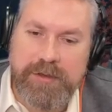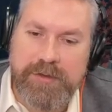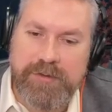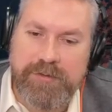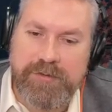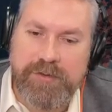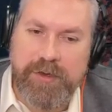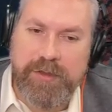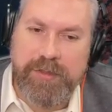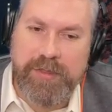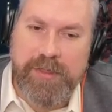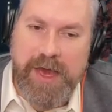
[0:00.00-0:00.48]

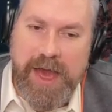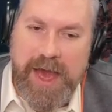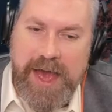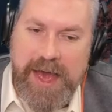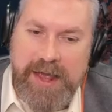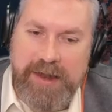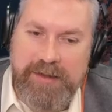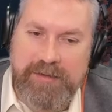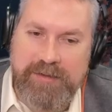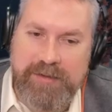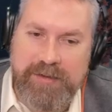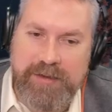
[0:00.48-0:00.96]
So
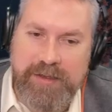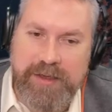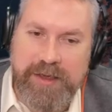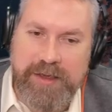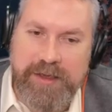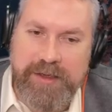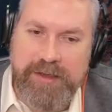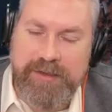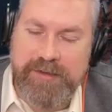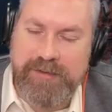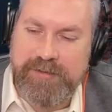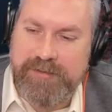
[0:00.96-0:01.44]
that
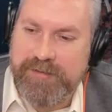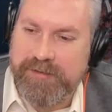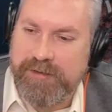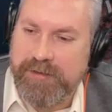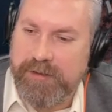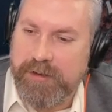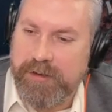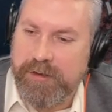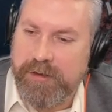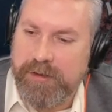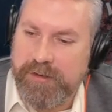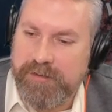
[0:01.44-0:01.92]

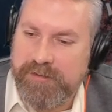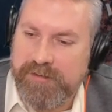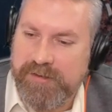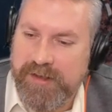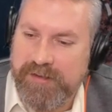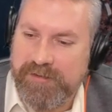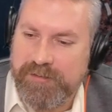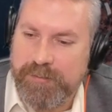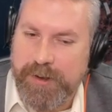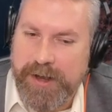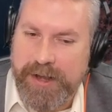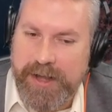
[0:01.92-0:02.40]

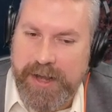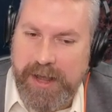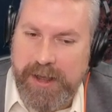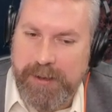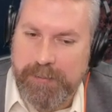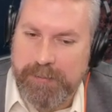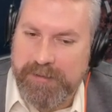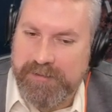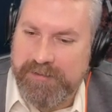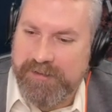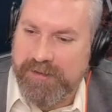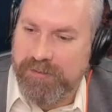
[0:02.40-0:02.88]
says my
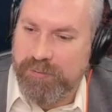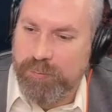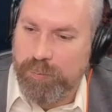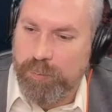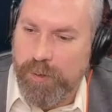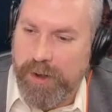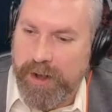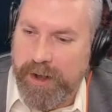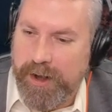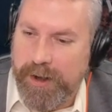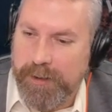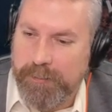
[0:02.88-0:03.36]
name and says
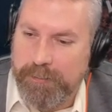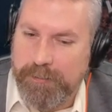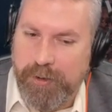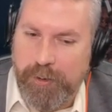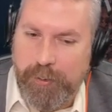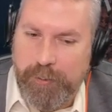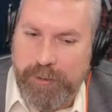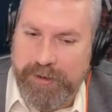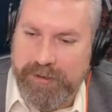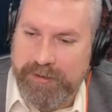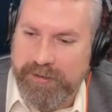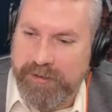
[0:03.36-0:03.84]
where I'm
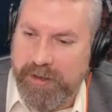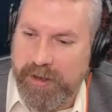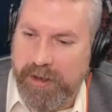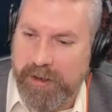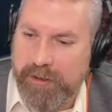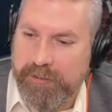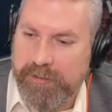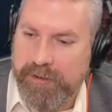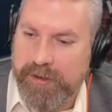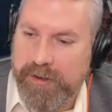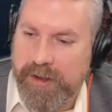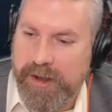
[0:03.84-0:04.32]
going to
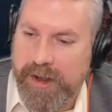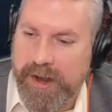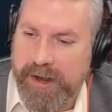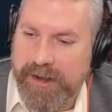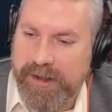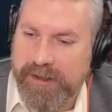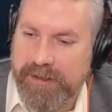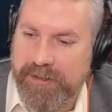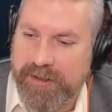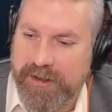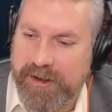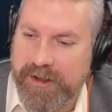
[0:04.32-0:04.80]
go. I
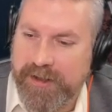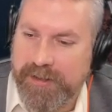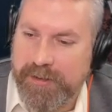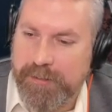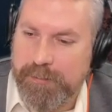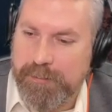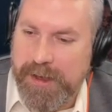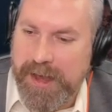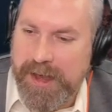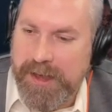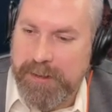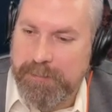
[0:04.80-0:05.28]
can click on the
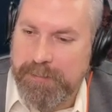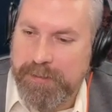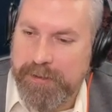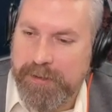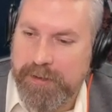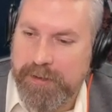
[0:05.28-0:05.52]
map,